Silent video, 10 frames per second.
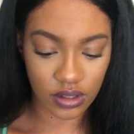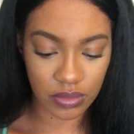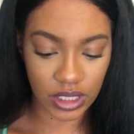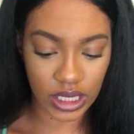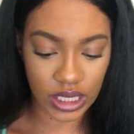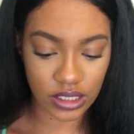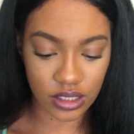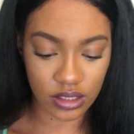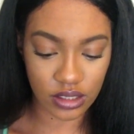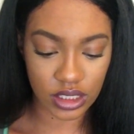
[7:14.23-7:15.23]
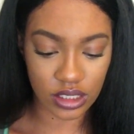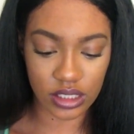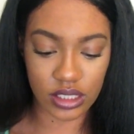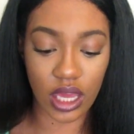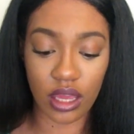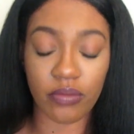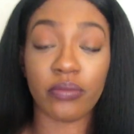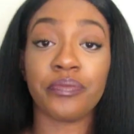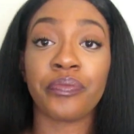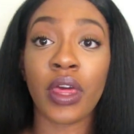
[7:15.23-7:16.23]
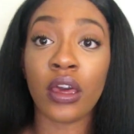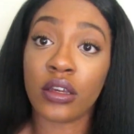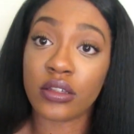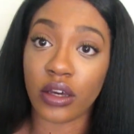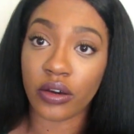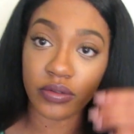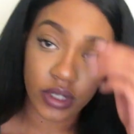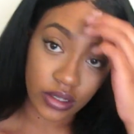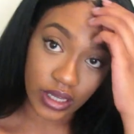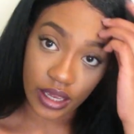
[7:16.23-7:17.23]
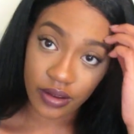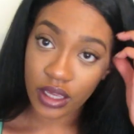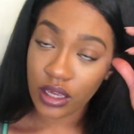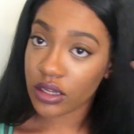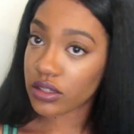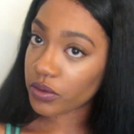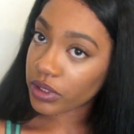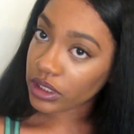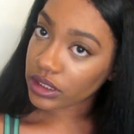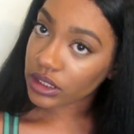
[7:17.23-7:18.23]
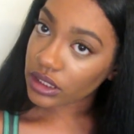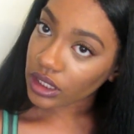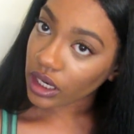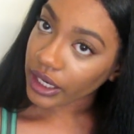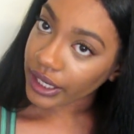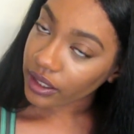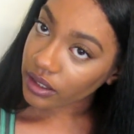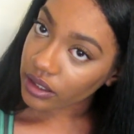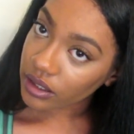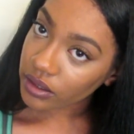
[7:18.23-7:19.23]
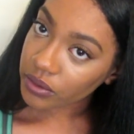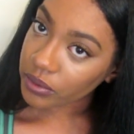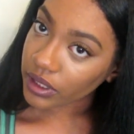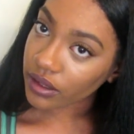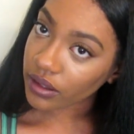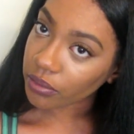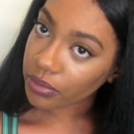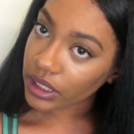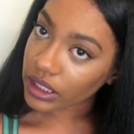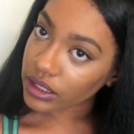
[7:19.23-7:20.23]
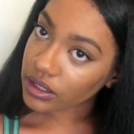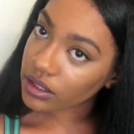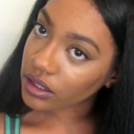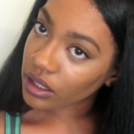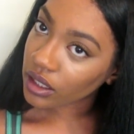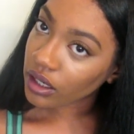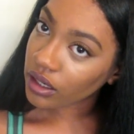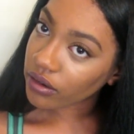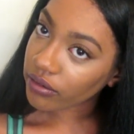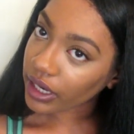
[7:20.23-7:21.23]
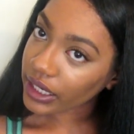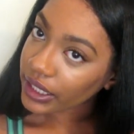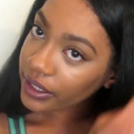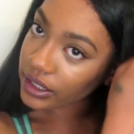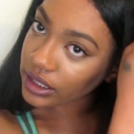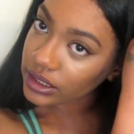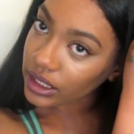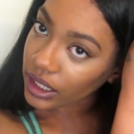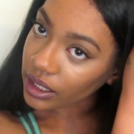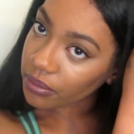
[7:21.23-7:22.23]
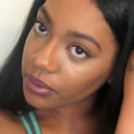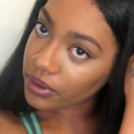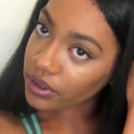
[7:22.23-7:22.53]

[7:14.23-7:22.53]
I mean, I guess it's, it's the same. So, okay. So we're going to start with a piece right here at the top.